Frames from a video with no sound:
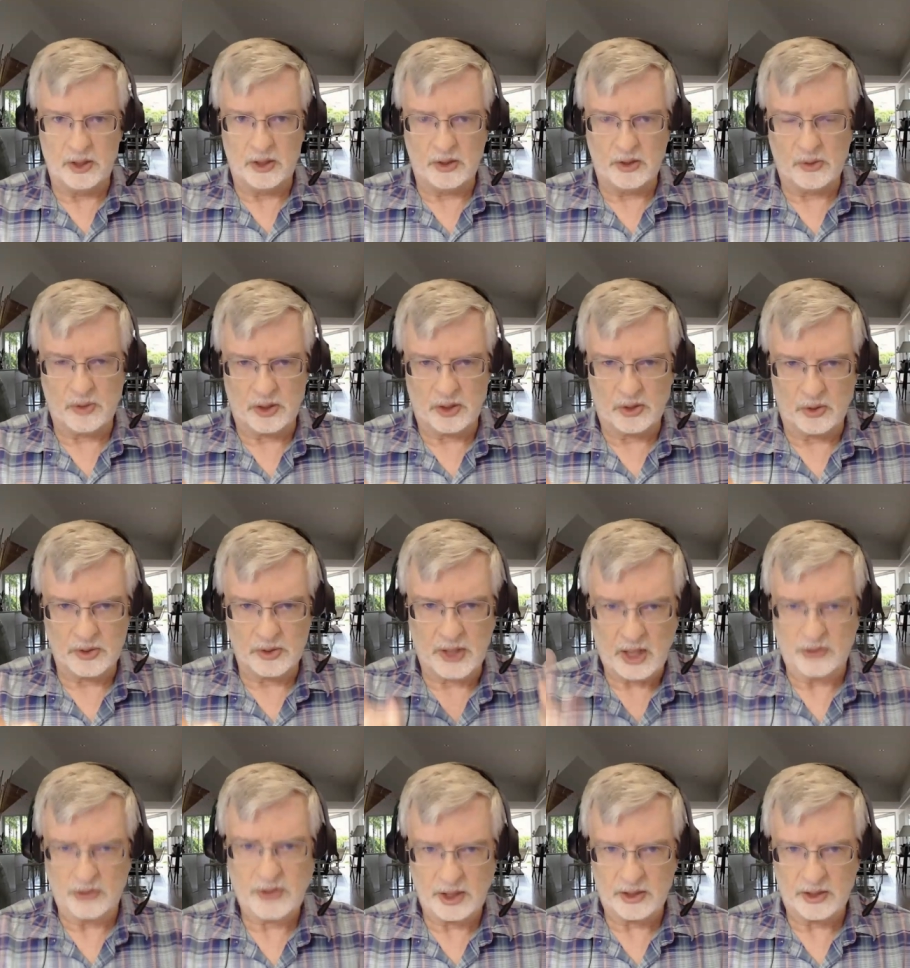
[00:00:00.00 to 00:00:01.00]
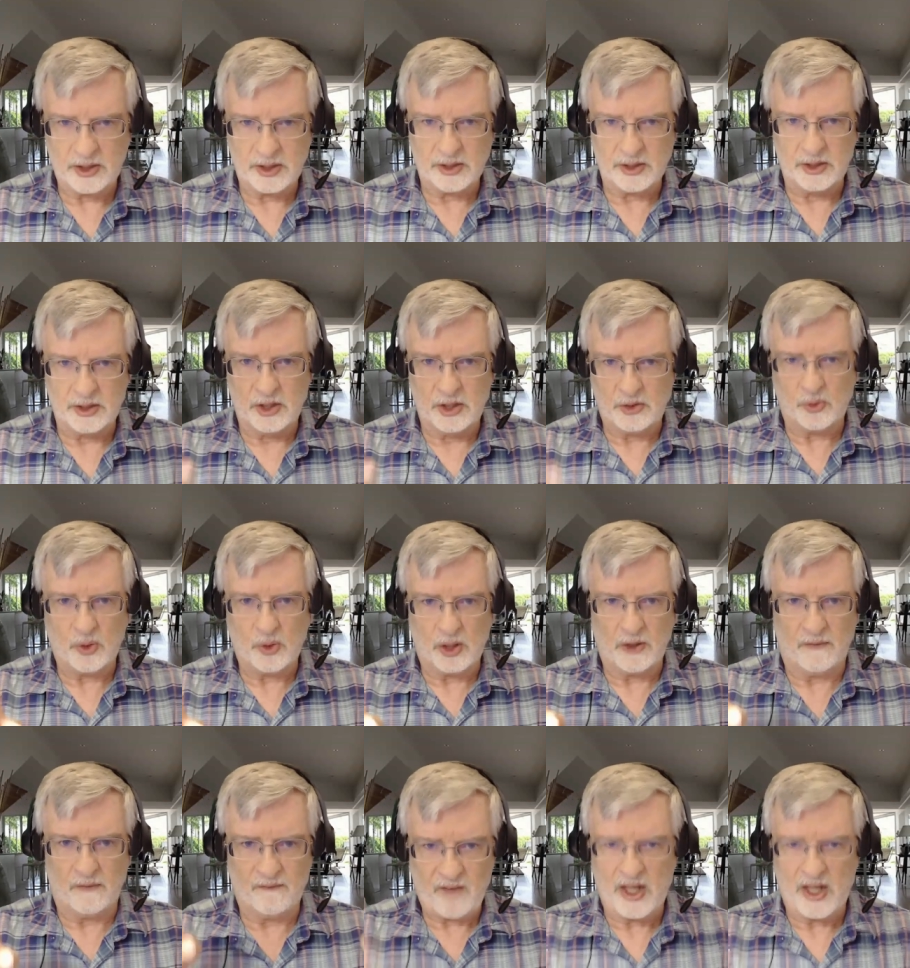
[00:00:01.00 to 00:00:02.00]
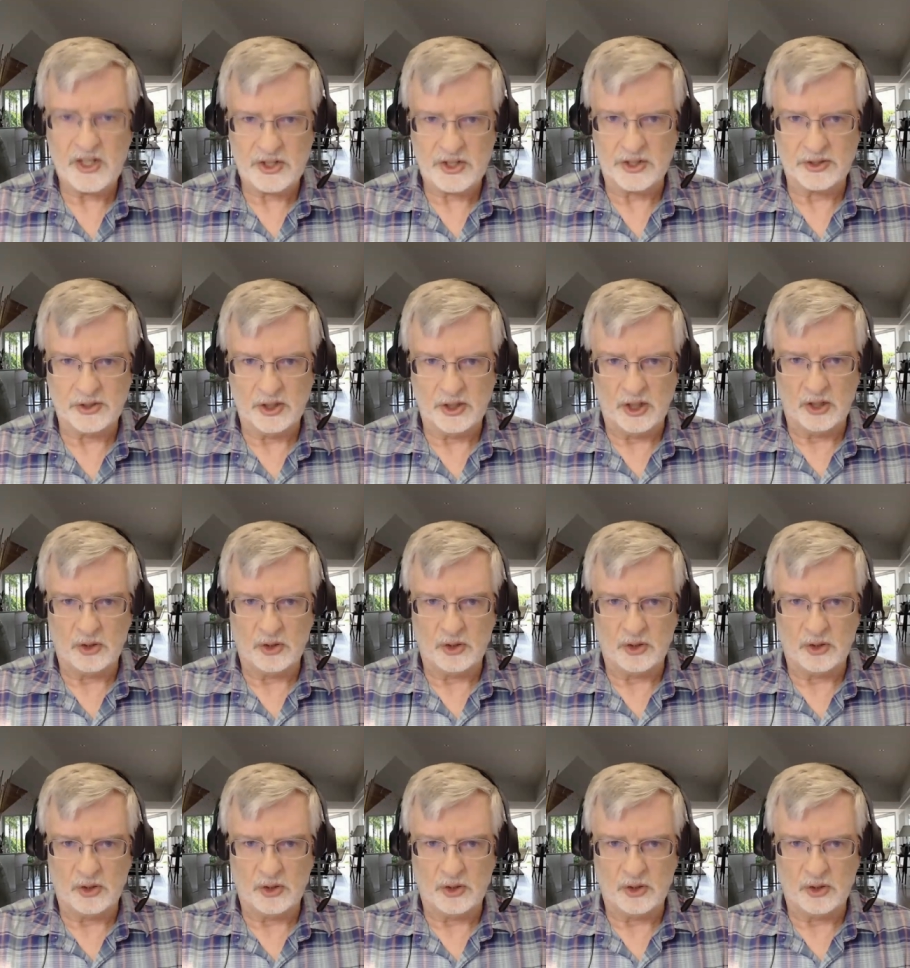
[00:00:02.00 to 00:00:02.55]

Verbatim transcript: You are totalitarian. You are a fascist.